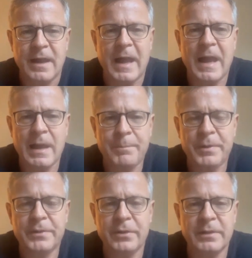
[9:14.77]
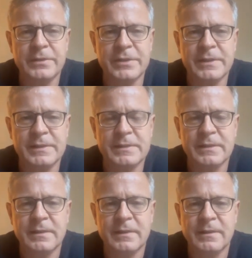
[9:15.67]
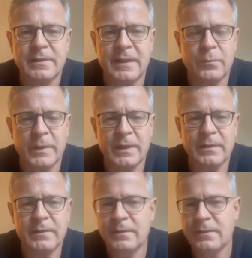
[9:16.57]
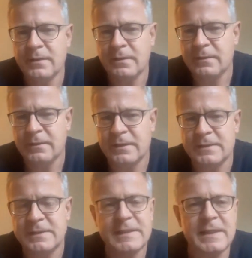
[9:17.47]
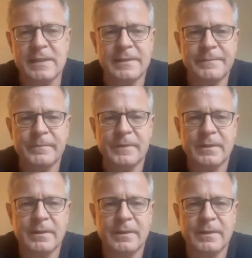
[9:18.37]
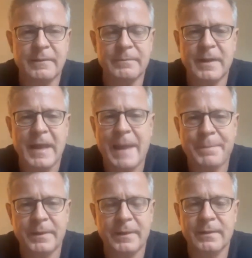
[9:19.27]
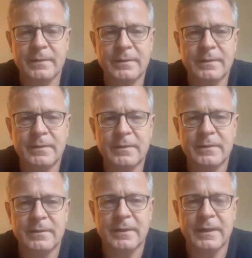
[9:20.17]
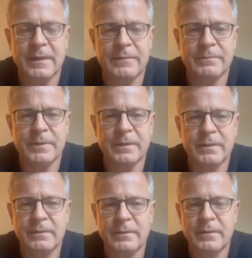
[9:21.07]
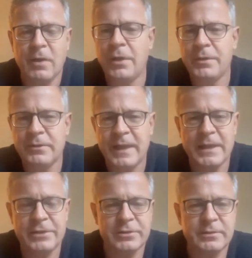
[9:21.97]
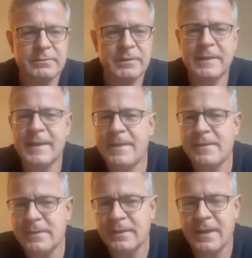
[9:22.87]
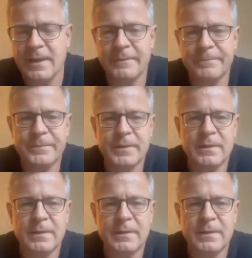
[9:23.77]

are pathologies that we can see happening on occasion, again and again,